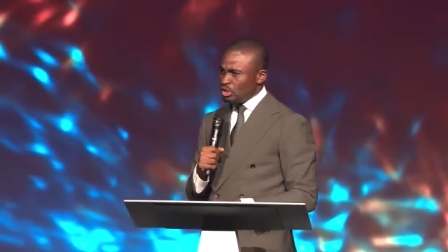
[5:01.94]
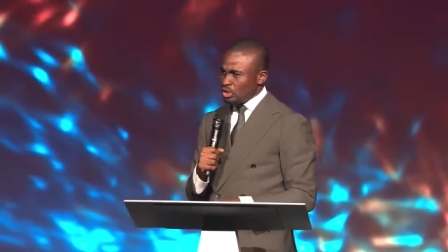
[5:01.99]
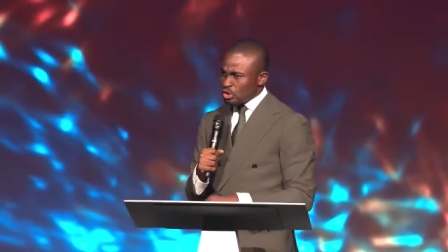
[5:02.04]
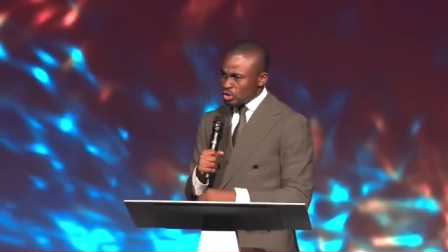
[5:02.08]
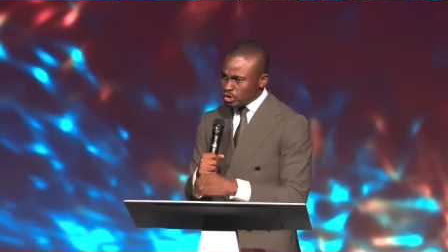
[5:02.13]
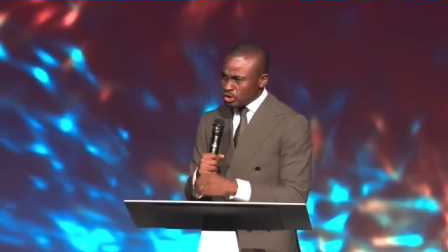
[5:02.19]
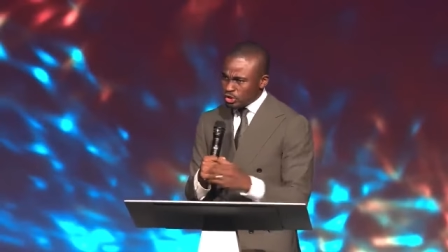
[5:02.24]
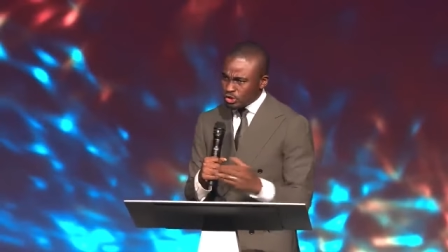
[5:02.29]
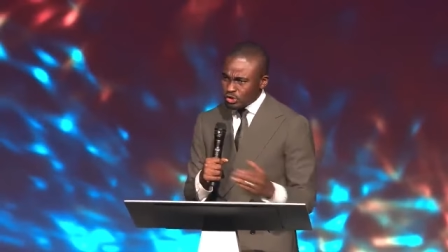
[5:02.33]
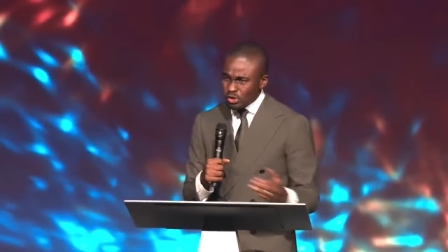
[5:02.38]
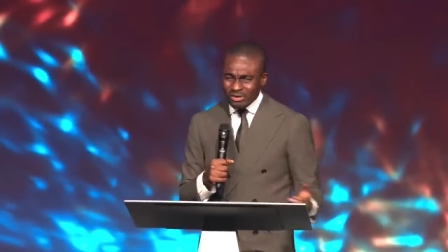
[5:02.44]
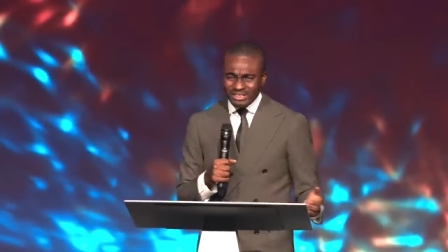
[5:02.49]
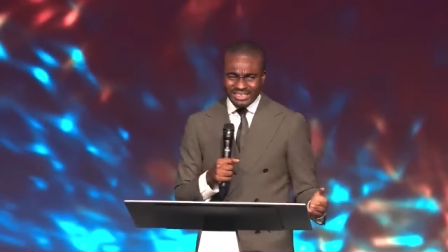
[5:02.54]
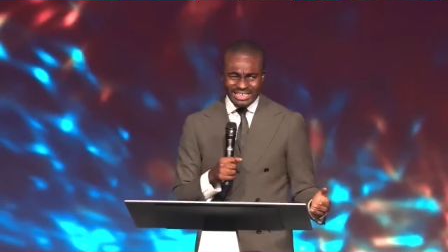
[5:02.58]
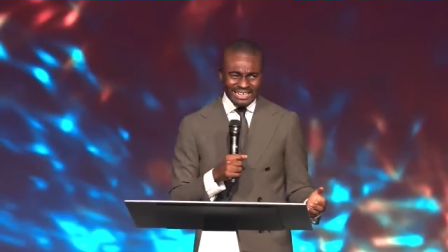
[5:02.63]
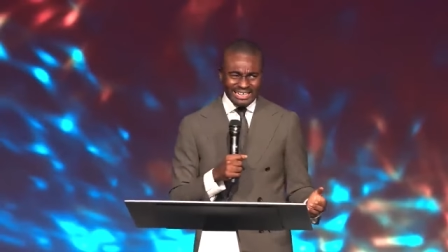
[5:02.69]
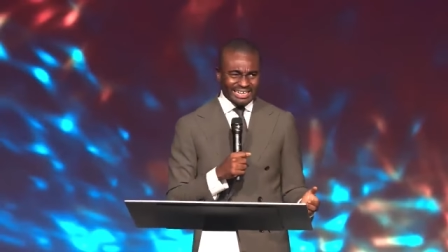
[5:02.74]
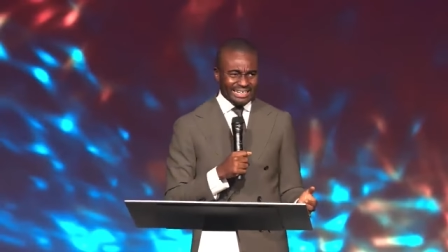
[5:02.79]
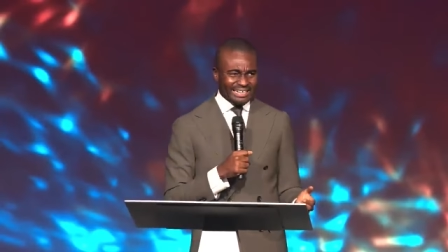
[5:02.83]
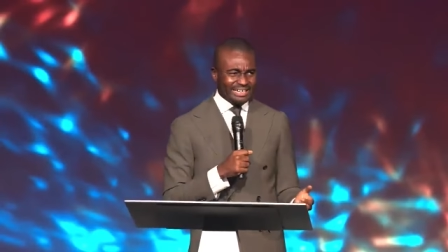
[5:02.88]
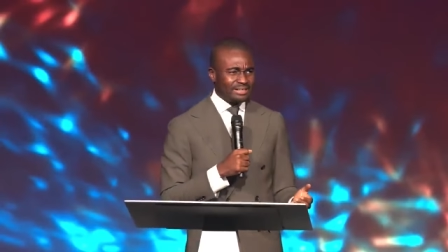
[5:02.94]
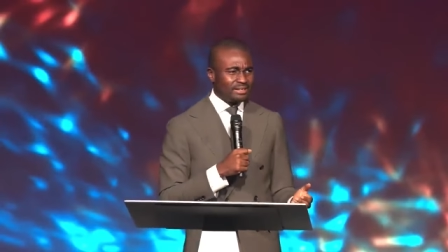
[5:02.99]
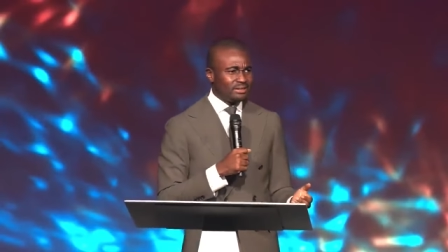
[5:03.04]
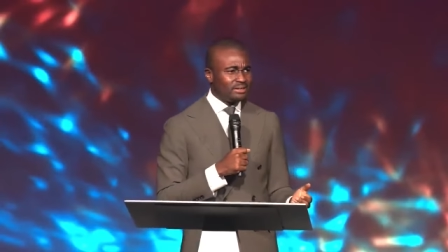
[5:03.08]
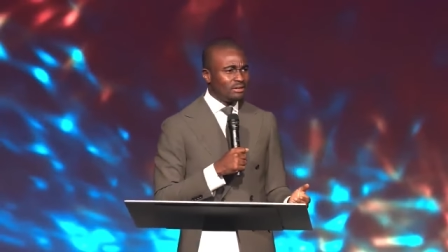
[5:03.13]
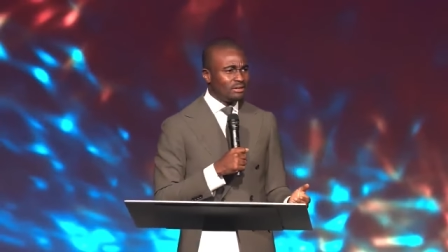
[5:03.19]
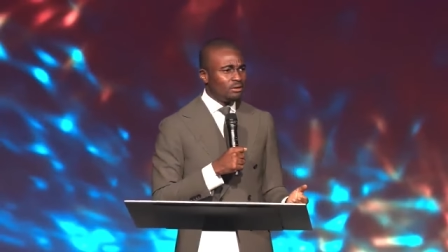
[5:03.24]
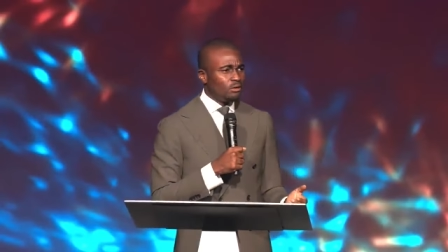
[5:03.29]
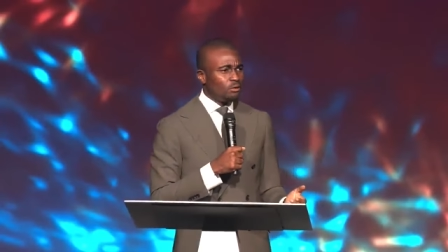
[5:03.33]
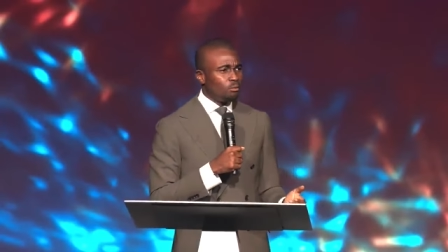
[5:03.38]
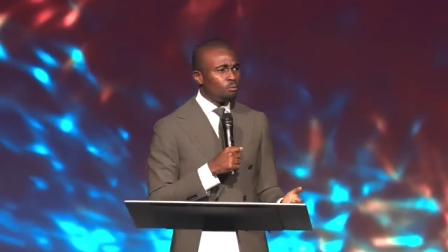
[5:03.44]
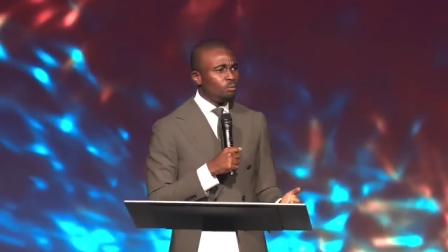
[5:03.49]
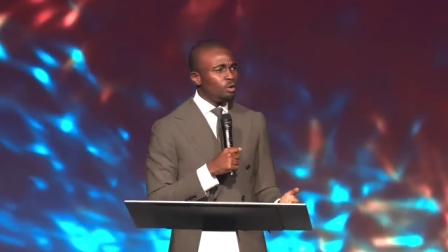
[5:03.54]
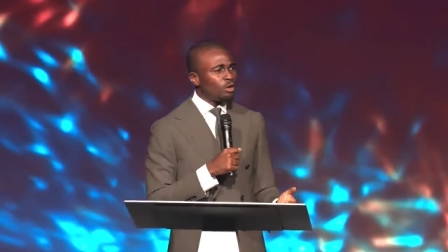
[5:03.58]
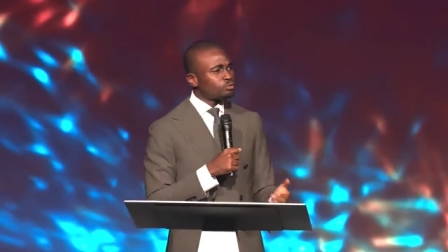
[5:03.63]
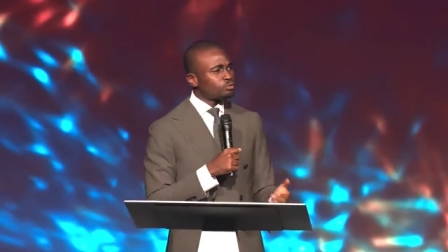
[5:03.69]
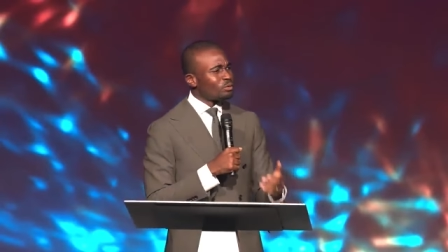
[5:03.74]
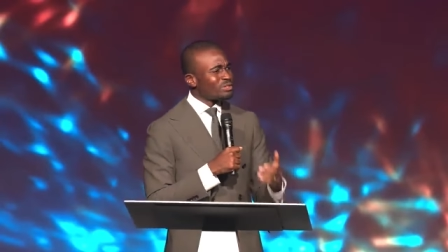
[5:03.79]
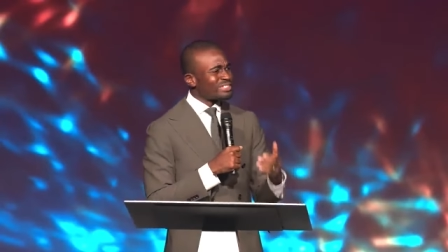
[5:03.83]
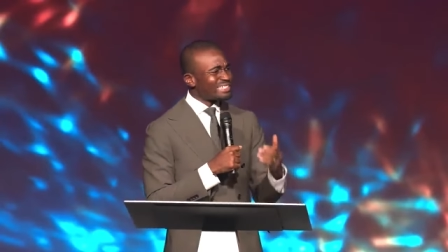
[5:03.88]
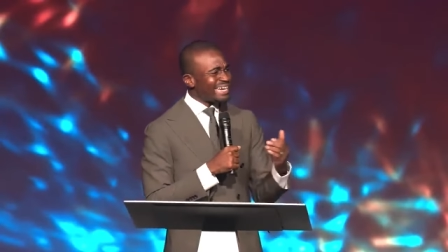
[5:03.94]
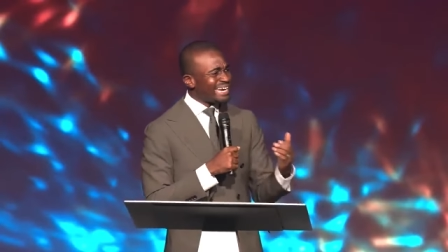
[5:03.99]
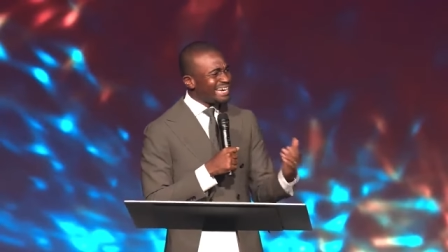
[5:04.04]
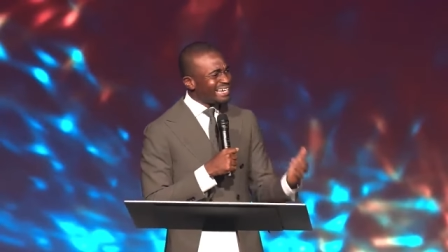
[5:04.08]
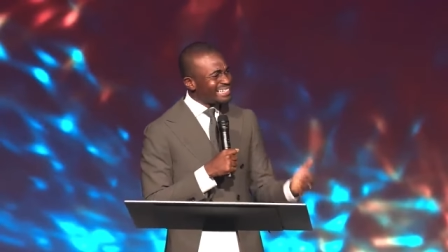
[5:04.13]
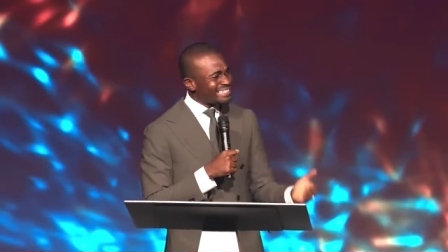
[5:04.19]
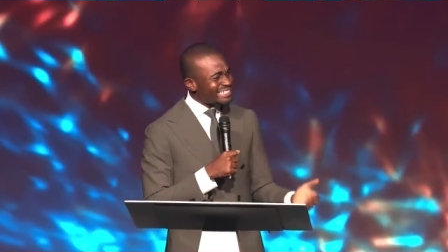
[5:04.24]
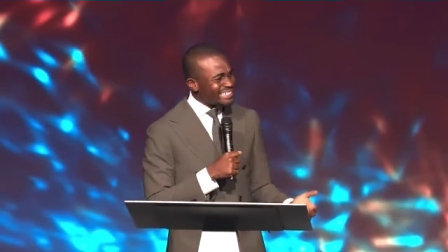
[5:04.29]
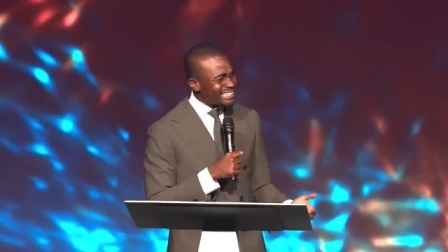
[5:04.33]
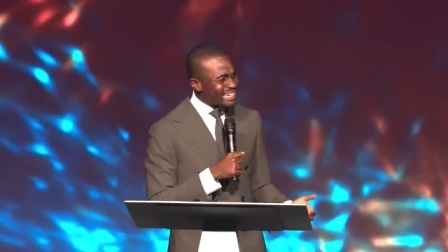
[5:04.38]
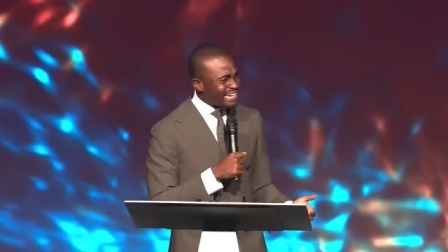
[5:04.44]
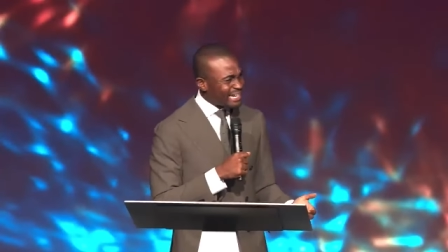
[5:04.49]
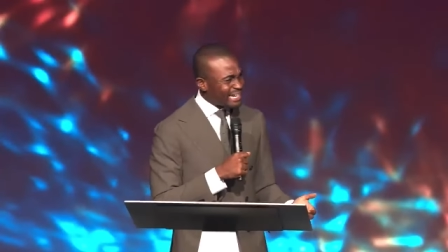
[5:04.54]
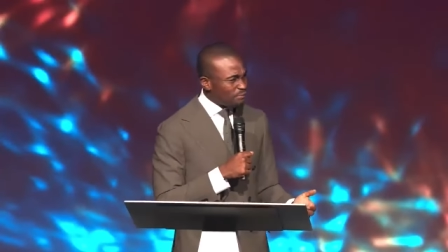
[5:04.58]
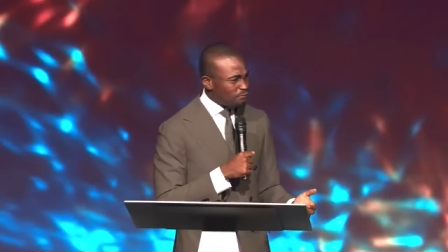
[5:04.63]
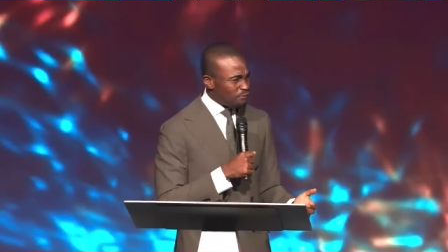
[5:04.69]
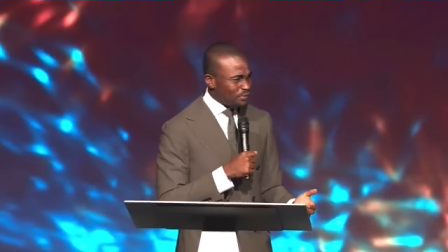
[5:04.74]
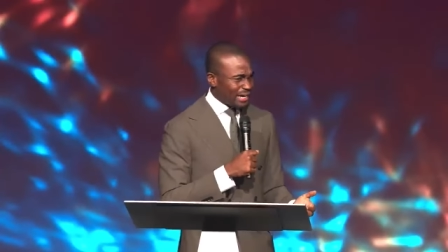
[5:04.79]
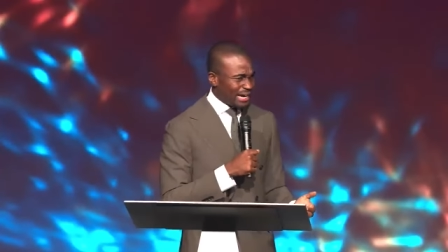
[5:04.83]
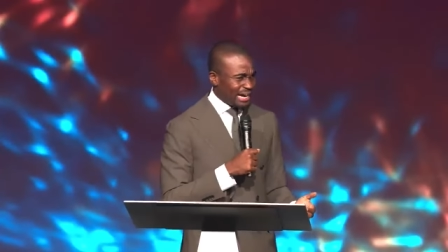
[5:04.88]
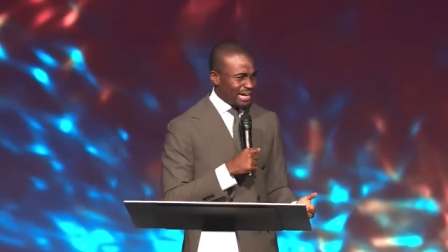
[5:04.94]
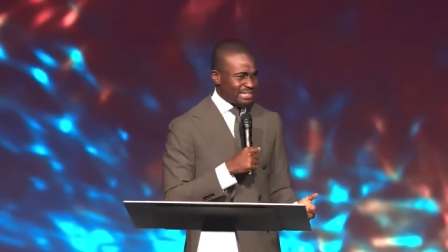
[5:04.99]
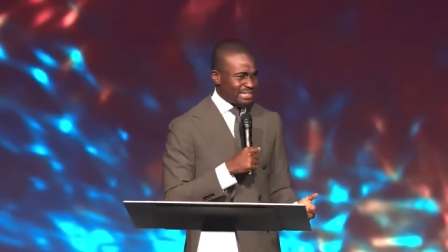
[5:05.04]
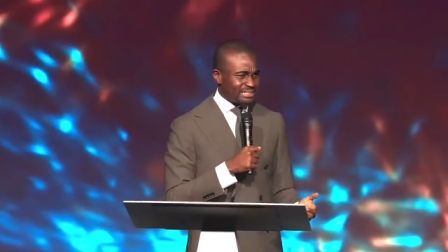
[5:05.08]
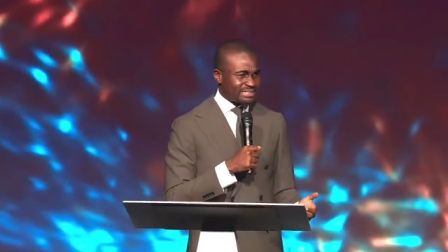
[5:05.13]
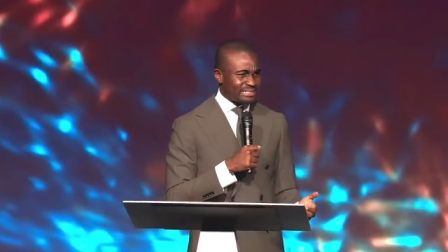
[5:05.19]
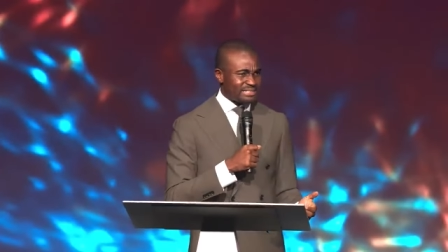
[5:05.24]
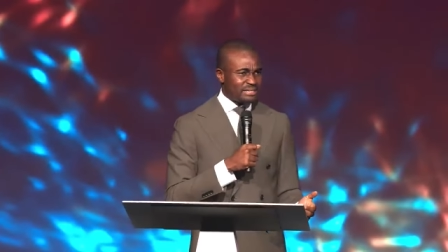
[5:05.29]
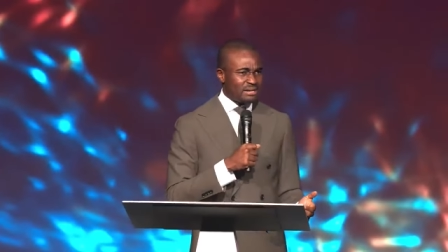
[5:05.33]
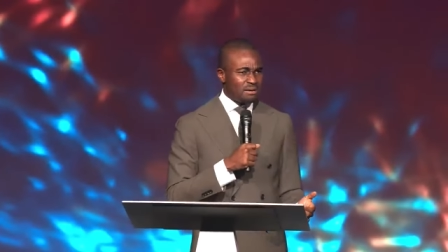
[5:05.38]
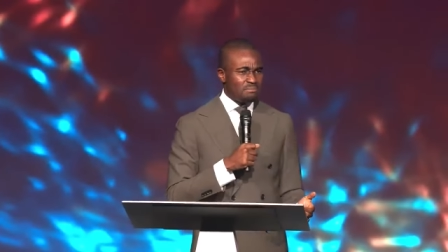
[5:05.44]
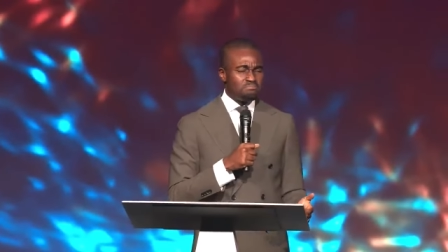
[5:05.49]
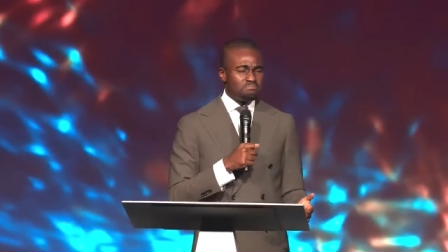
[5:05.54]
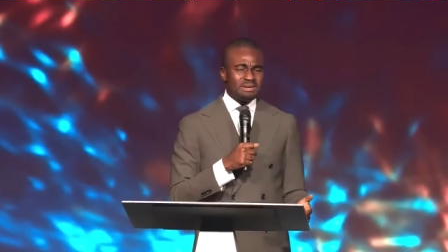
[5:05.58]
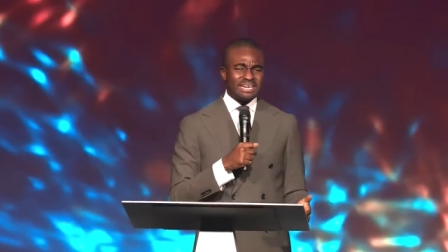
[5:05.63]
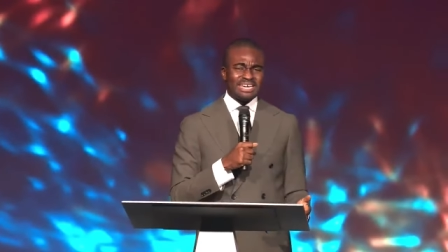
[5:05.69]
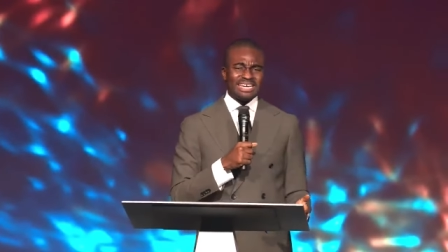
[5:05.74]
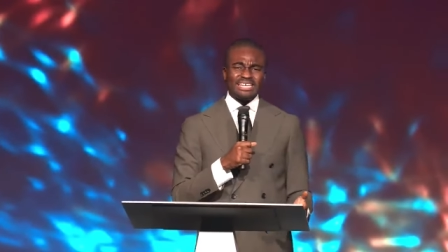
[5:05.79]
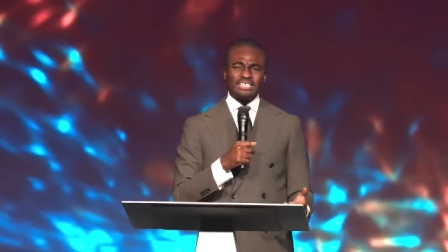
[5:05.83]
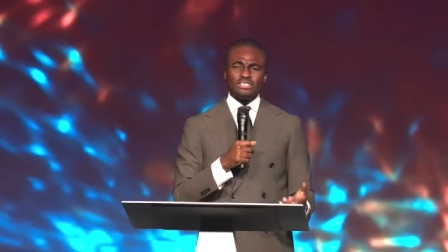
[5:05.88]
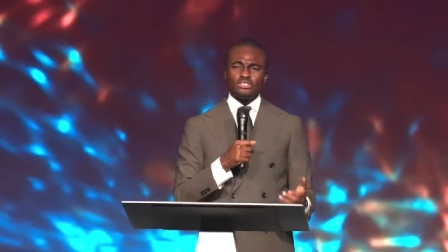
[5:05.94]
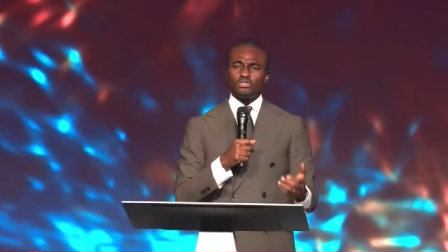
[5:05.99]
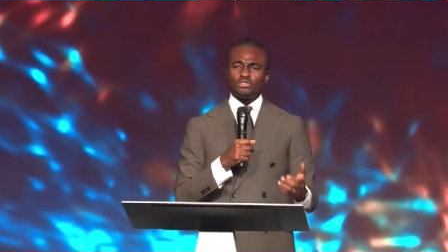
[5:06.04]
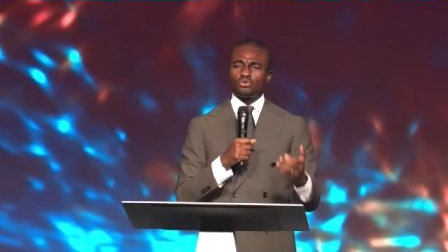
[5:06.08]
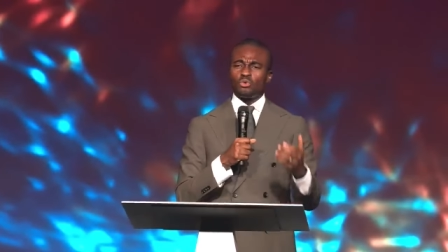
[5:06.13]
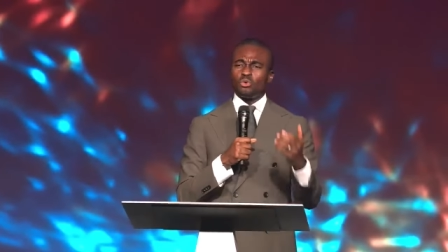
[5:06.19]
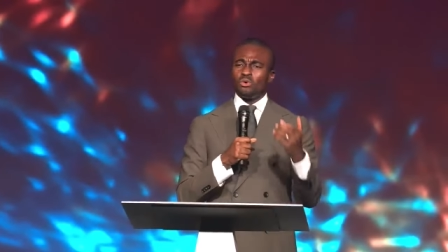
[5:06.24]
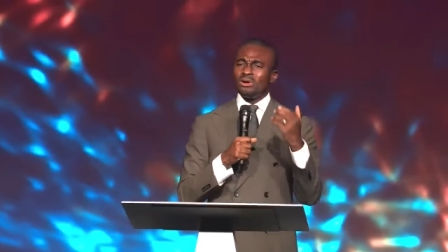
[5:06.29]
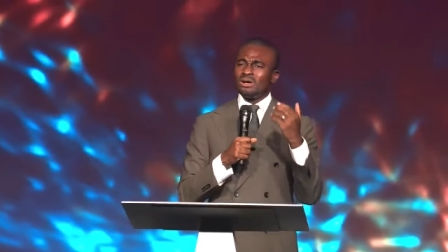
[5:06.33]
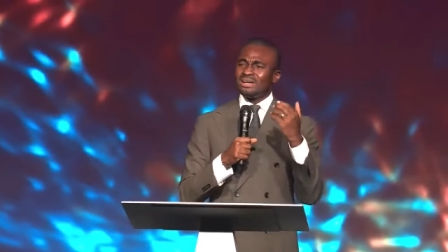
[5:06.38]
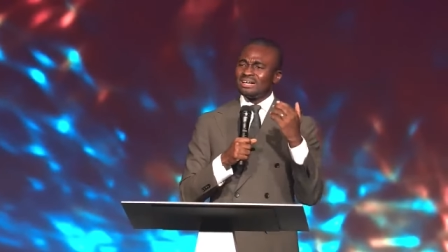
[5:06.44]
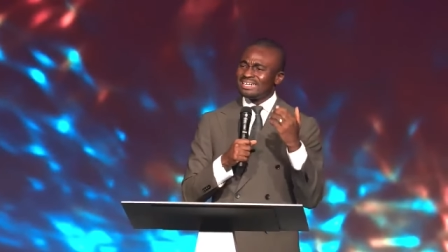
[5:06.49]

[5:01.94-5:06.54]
Suddenly, what was insignificant begins to